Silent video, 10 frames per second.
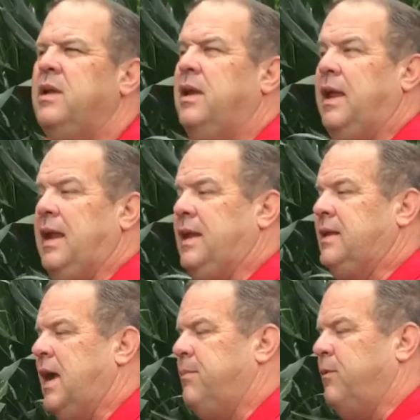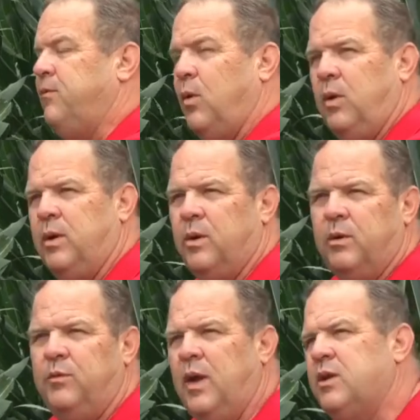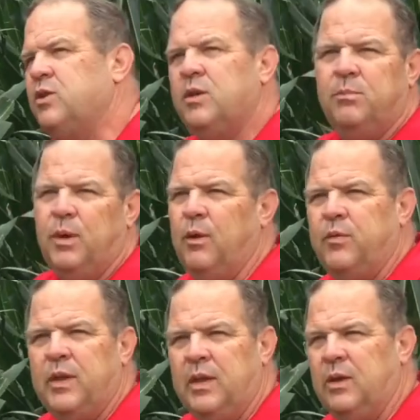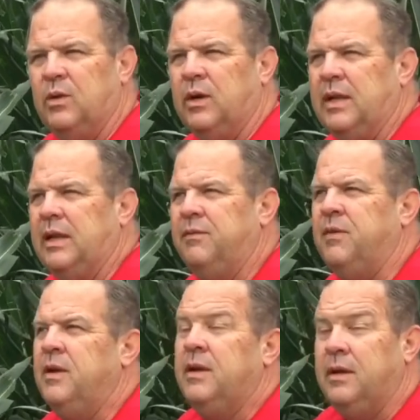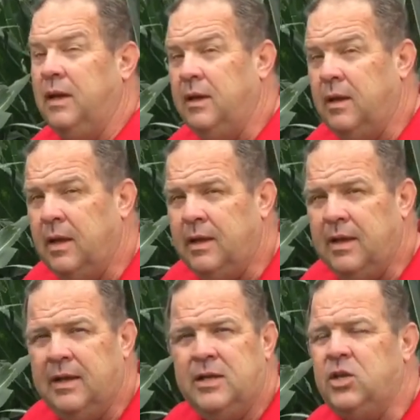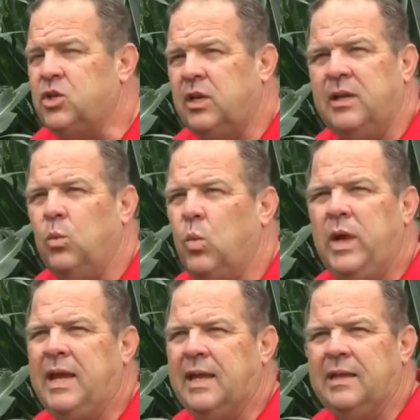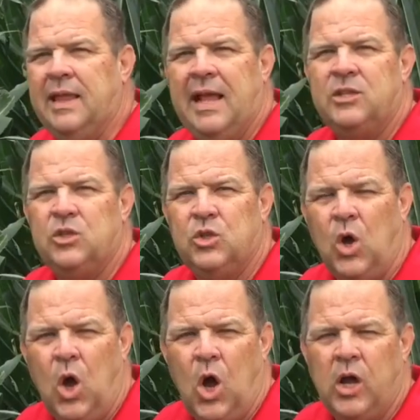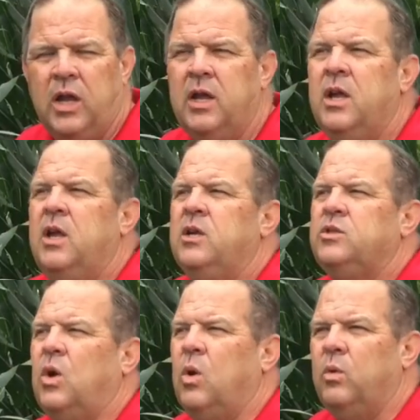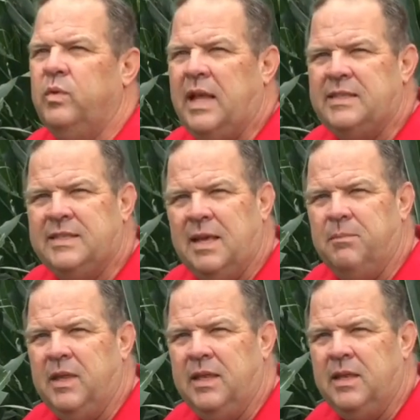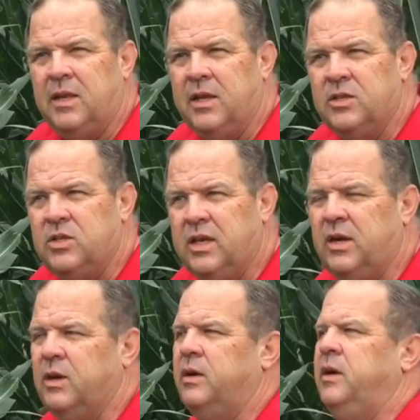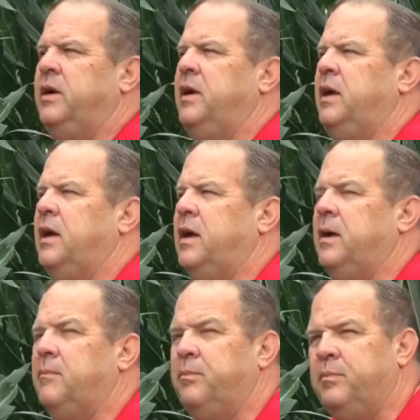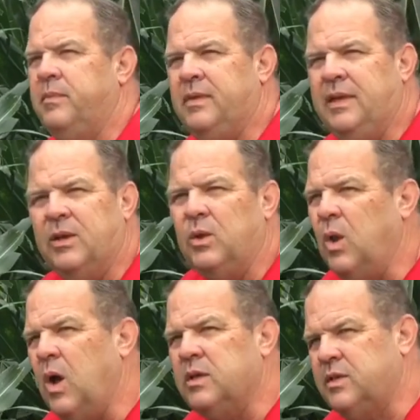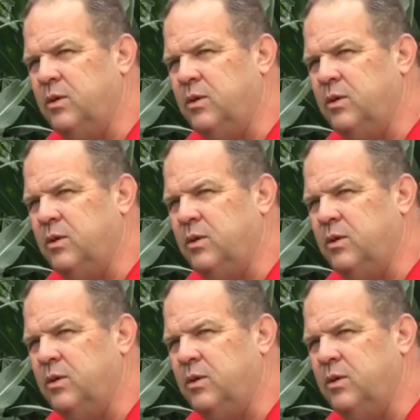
any type of foliar infection above the ear leaf can additionally weaken that stalk. So that's something to consider. Yield loss can